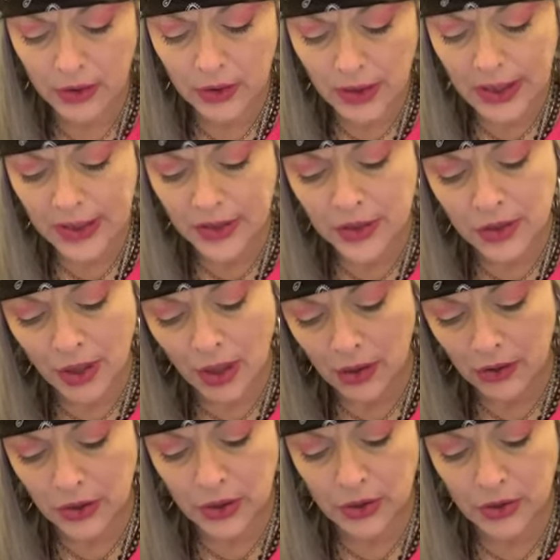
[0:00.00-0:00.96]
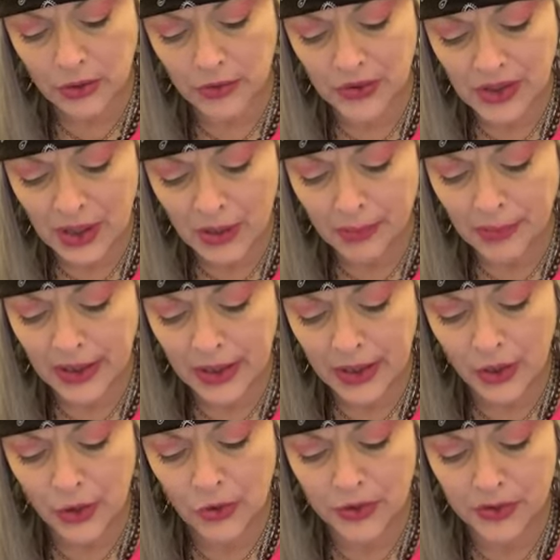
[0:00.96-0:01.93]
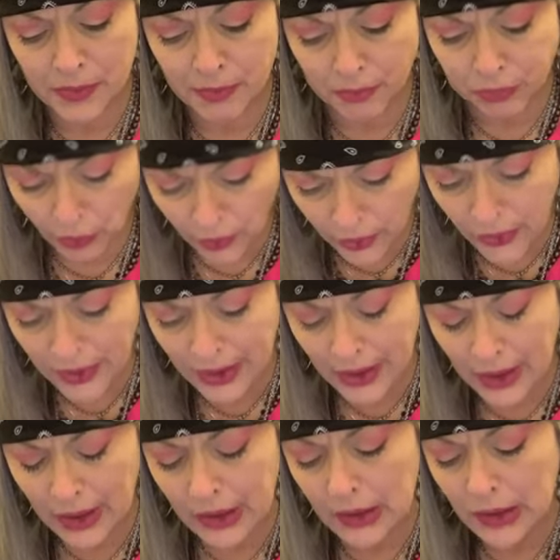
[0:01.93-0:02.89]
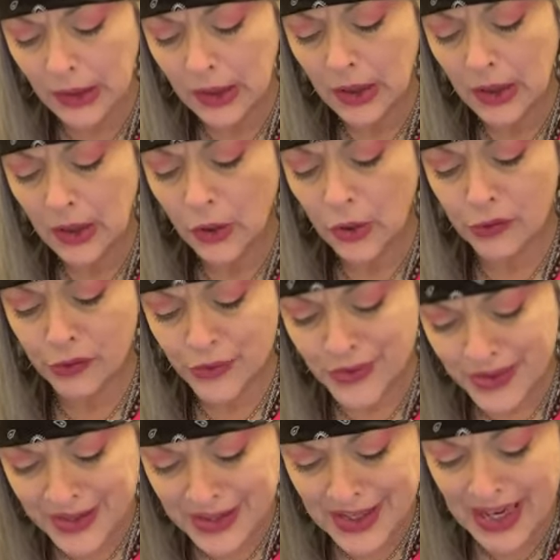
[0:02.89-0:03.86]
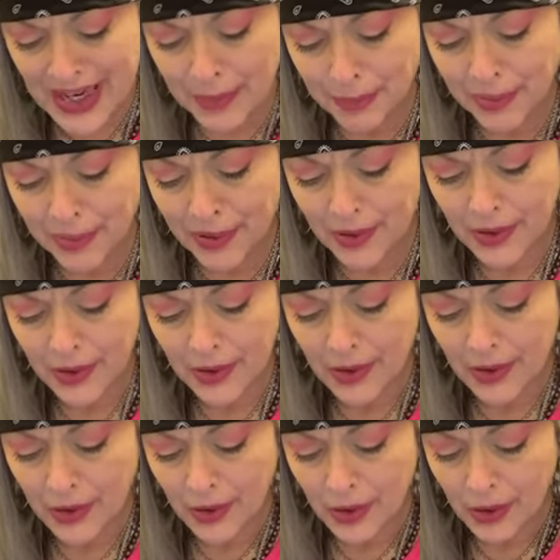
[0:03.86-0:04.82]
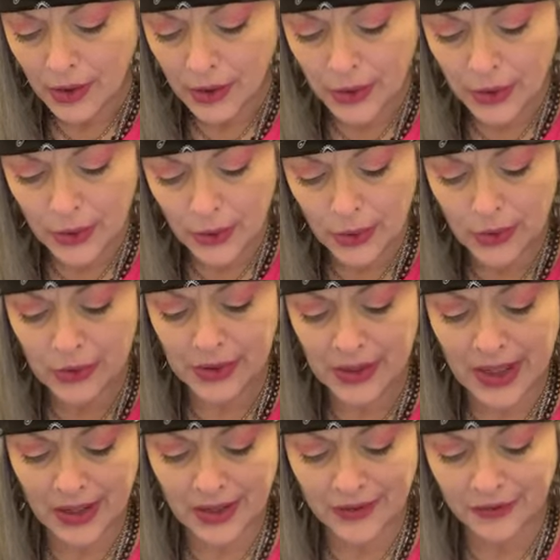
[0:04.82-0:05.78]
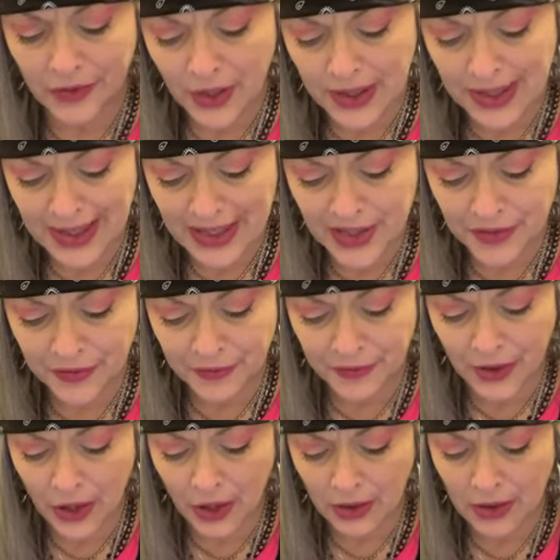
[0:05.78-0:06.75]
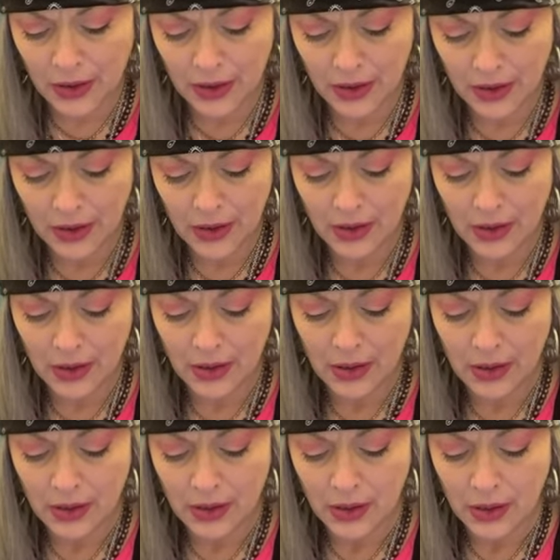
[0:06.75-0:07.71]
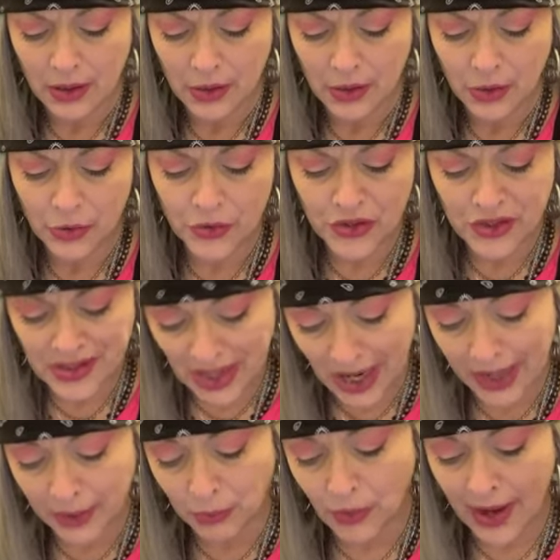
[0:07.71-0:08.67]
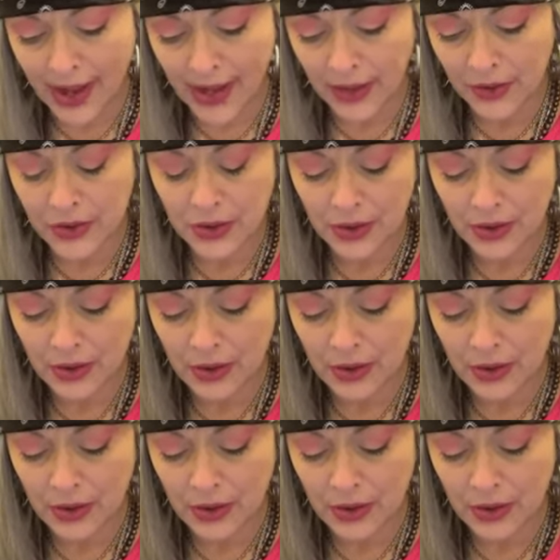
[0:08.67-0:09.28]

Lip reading: you need to talk to somebody who's brilliant, who's deep, who's funny as fuck, who's direct,